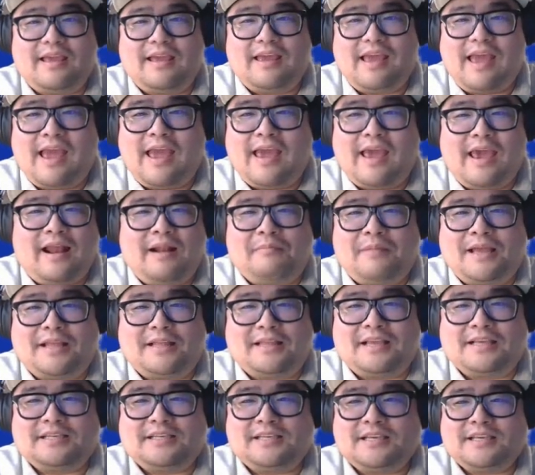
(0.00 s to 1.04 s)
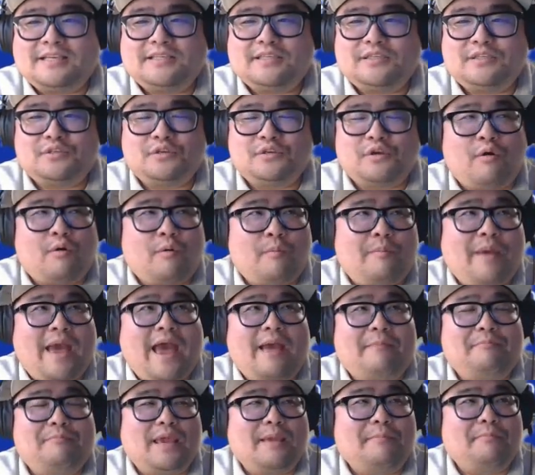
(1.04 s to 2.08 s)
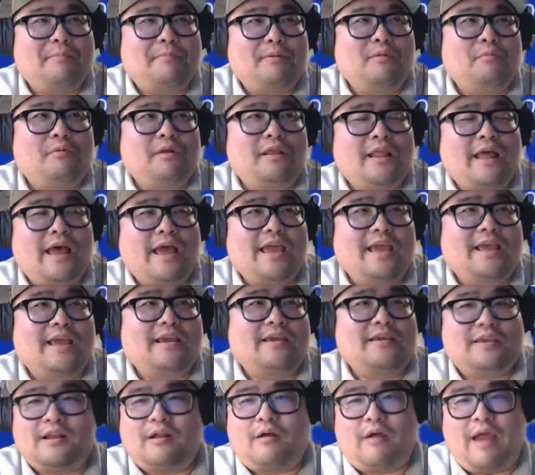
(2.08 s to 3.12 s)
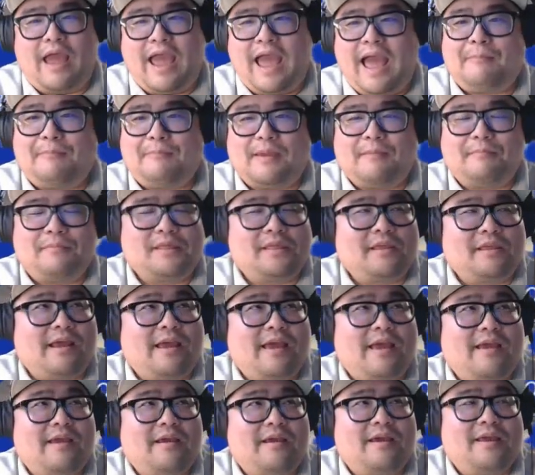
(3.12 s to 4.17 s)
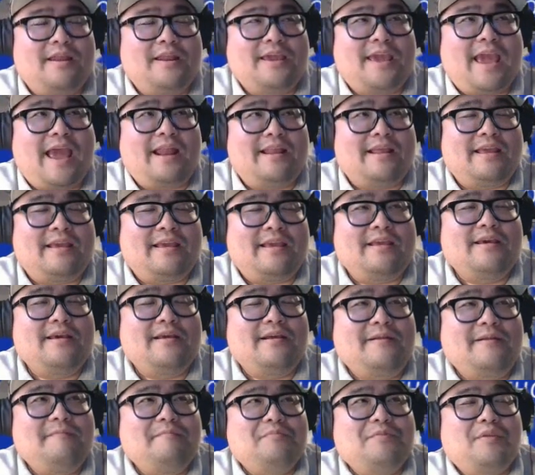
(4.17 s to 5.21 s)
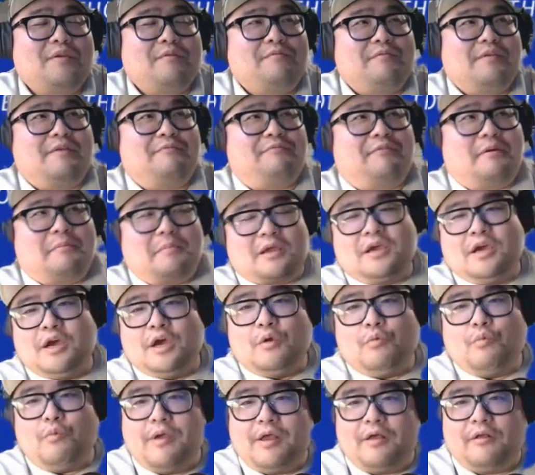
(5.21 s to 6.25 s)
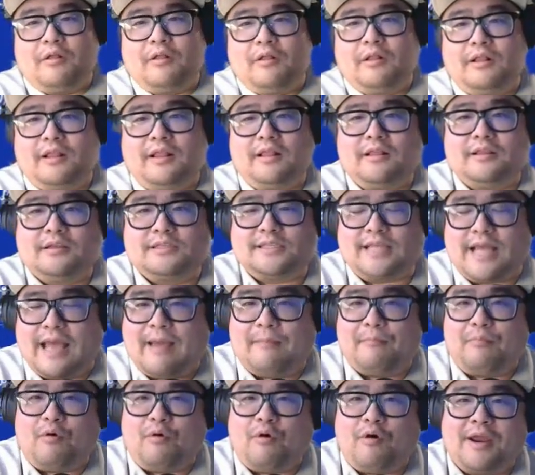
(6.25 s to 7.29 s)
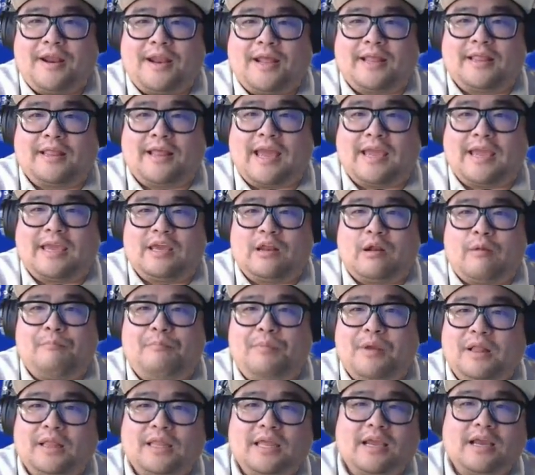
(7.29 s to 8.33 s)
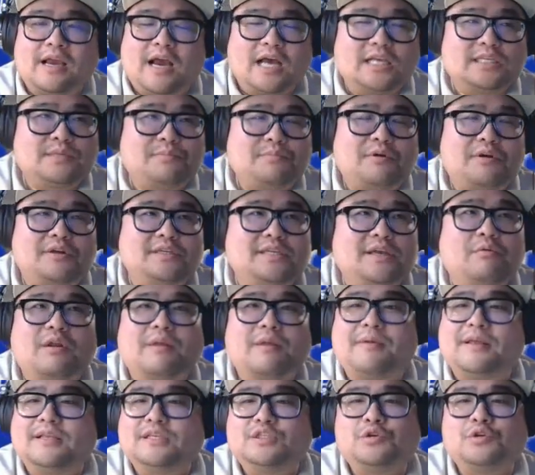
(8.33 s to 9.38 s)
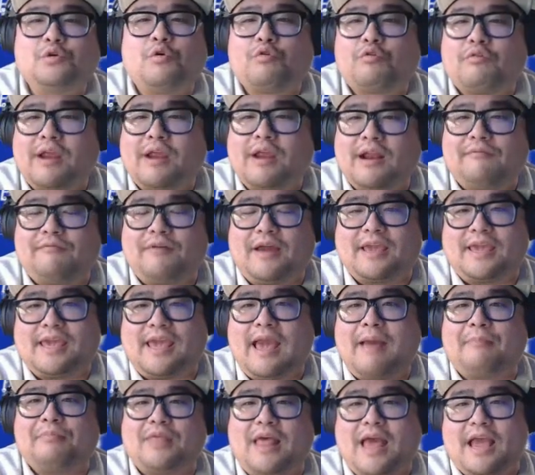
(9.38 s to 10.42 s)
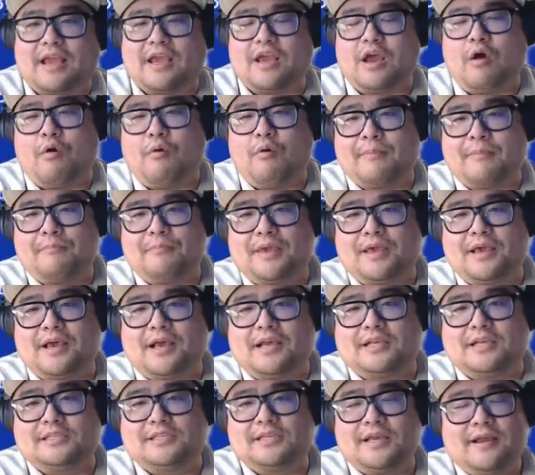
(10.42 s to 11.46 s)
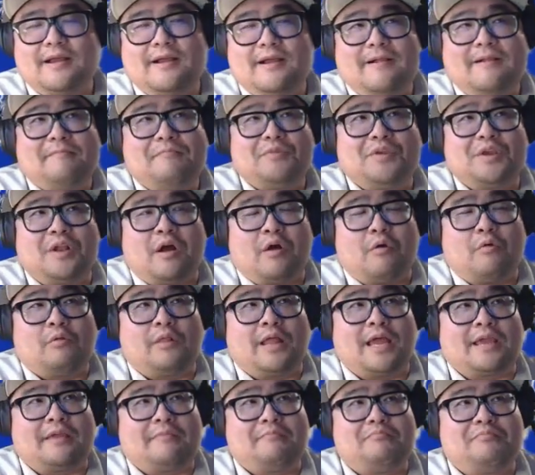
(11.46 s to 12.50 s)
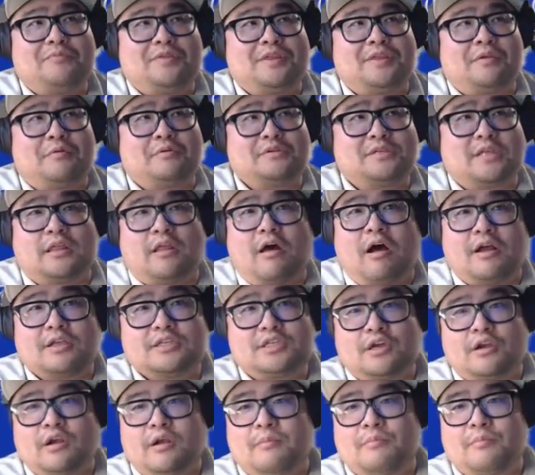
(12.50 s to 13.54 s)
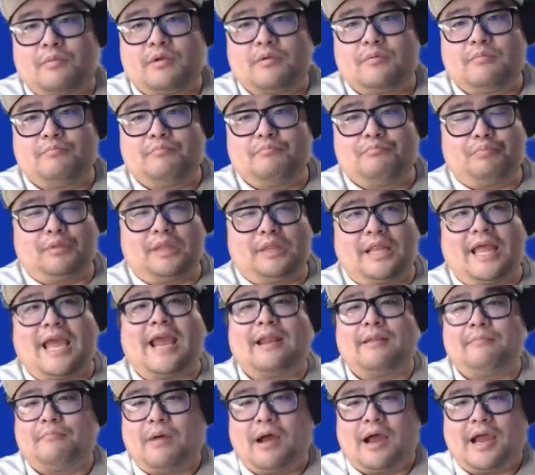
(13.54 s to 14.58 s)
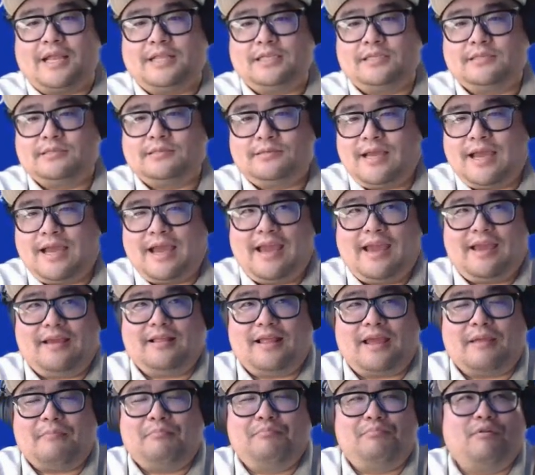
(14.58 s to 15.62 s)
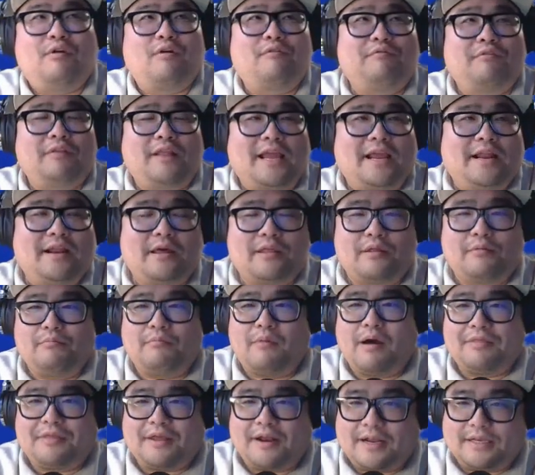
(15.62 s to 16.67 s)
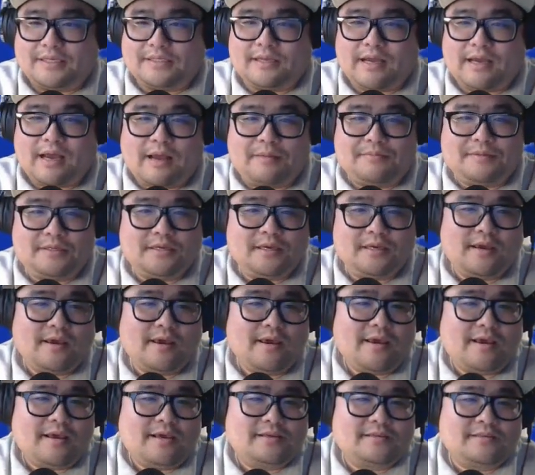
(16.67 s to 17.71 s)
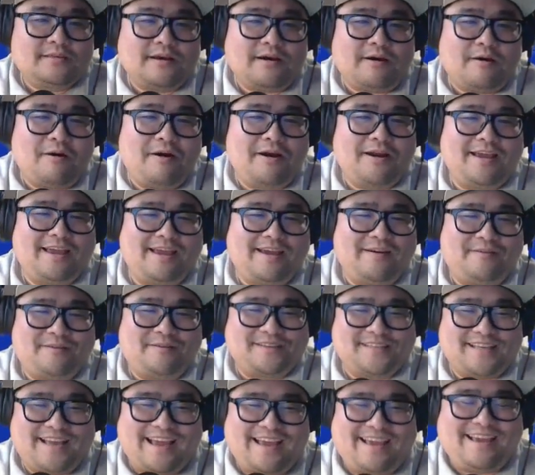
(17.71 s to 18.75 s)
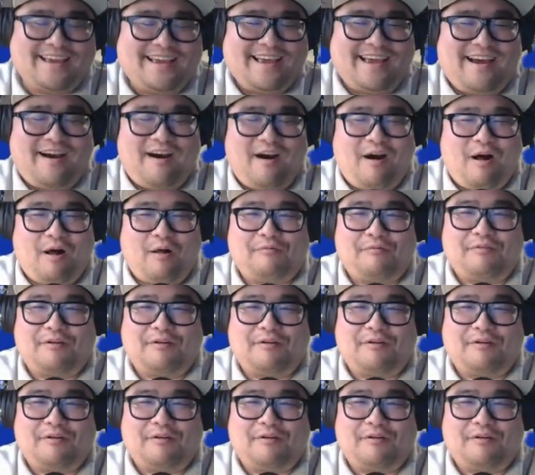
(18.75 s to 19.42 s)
and I'm like, this is so bad. People were like, happy, but and again, from a goodwill standpoint and like building customers, it would have been so great if I kept that going because like there was a long-term plan in mind. I like broke for like another month and I stopped, so it was like all for